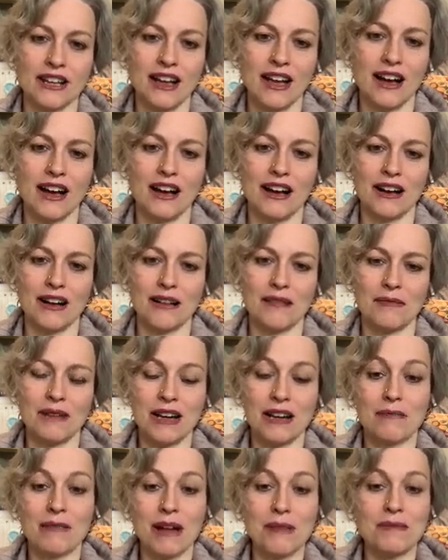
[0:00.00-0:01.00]
And
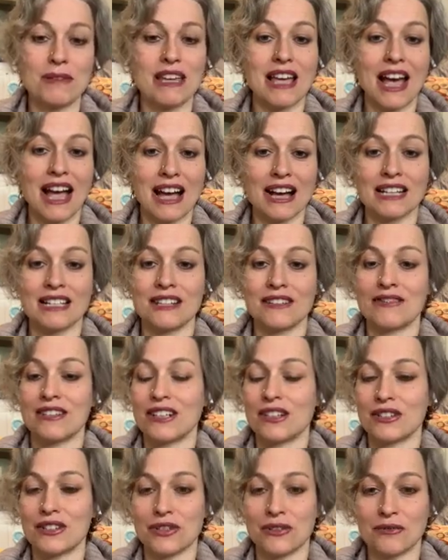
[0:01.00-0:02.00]
it might be active in a
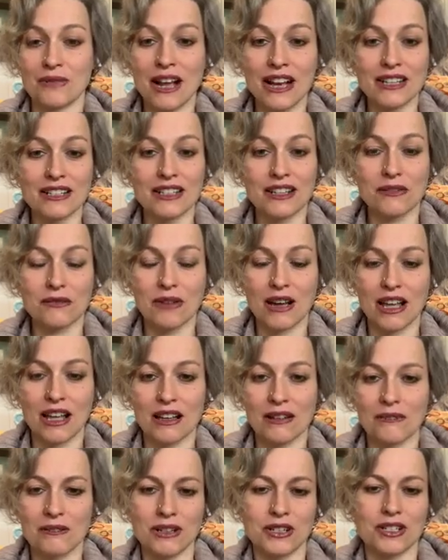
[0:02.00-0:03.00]
directed way,
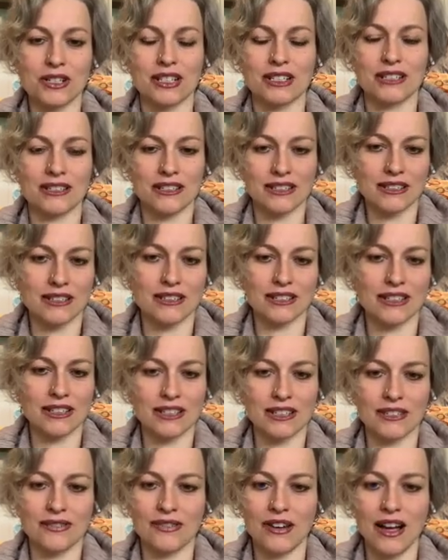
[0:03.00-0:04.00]
which is
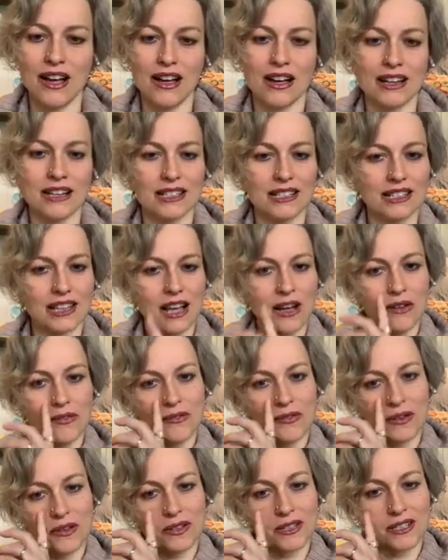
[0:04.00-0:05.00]
fine, it's
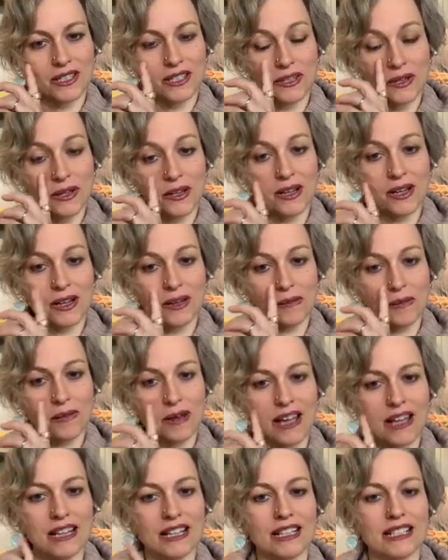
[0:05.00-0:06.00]
helpful, it's good,
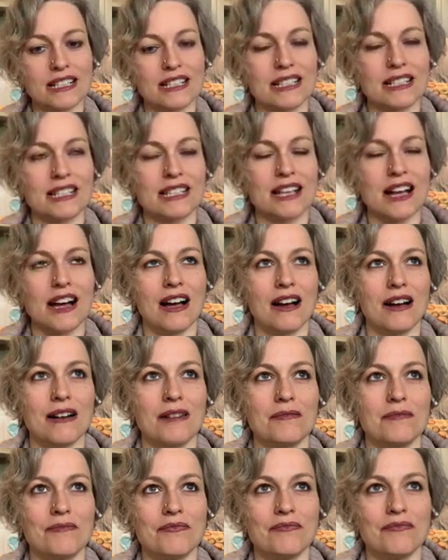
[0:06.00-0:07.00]
but it's
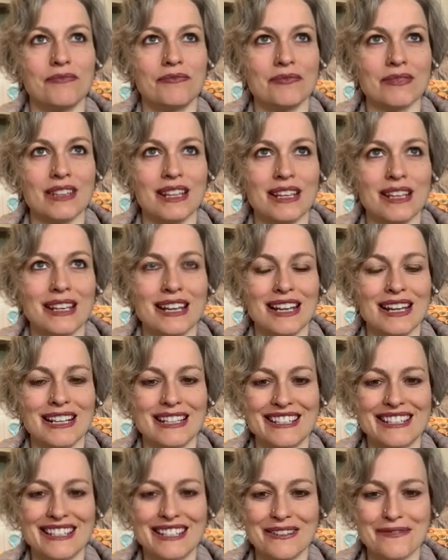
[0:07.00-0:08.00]

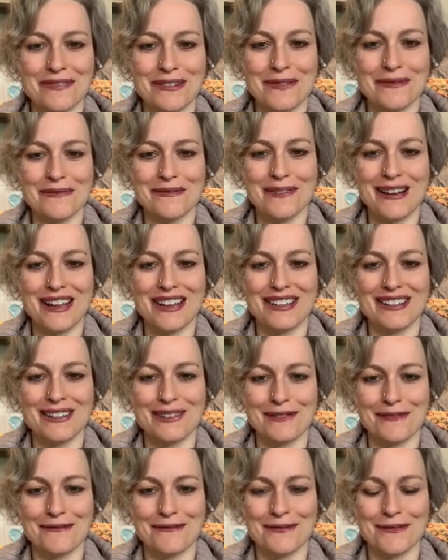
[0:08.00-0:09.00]
different when you're
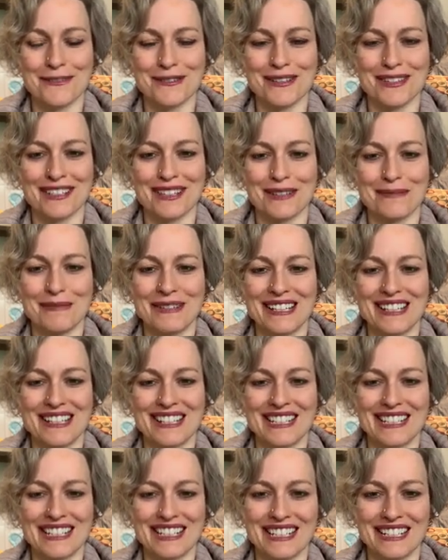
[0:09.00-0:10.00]
forced to be
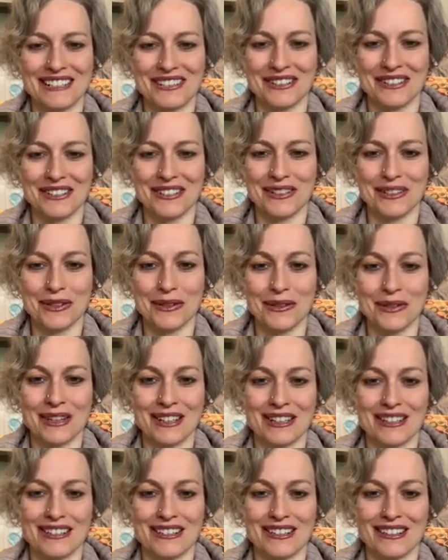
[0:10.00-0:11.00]
still. You
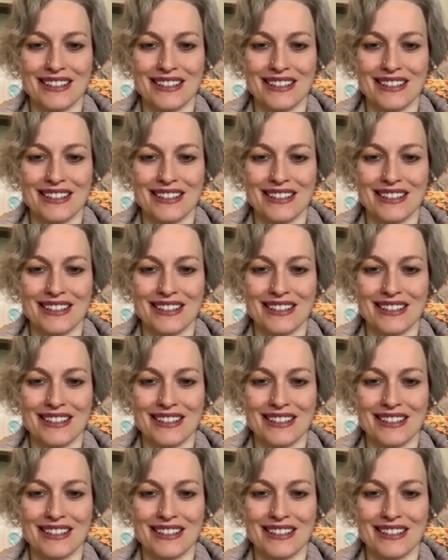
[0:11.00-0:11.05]
can